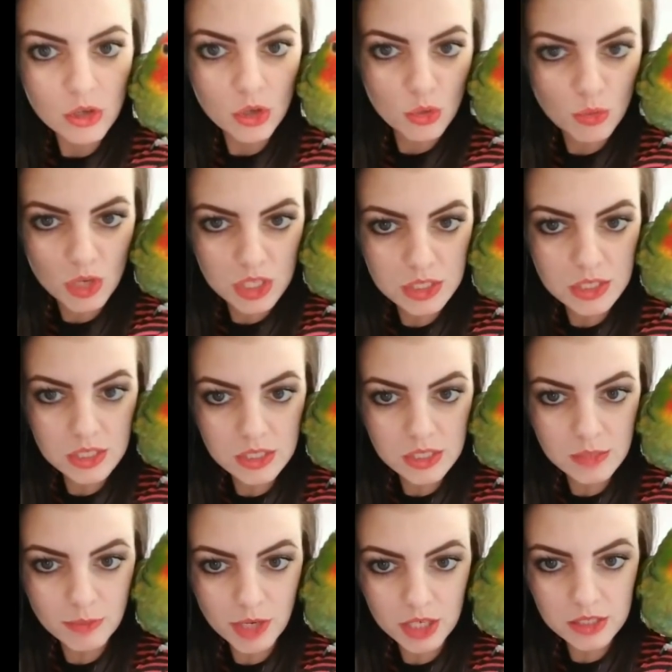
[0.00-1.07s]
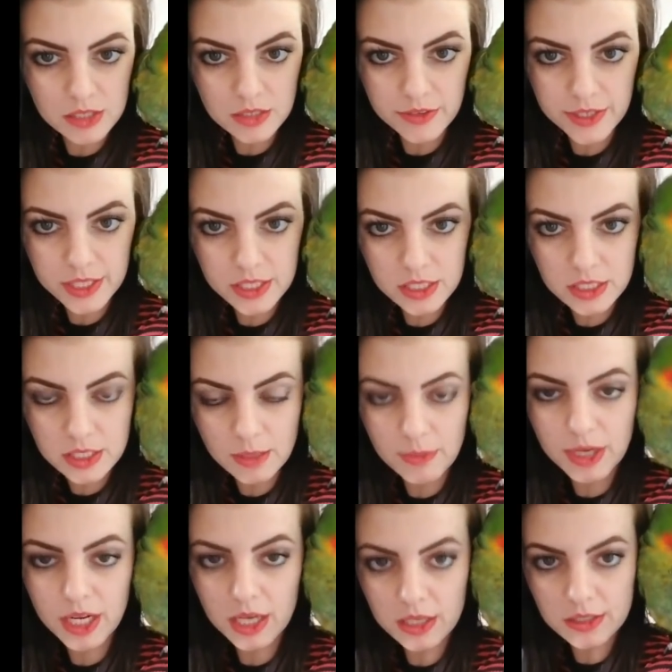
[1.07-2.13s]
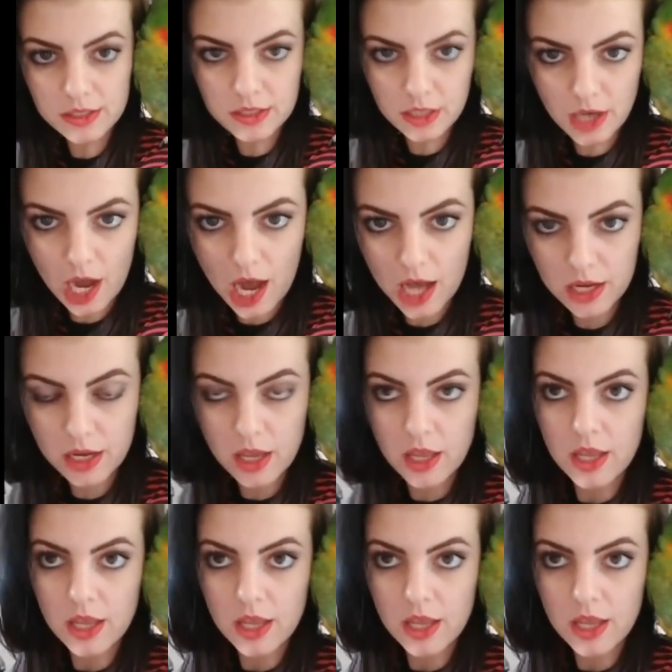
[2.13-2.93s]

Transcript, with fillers: Who wants this bird? Seriously, somebody has got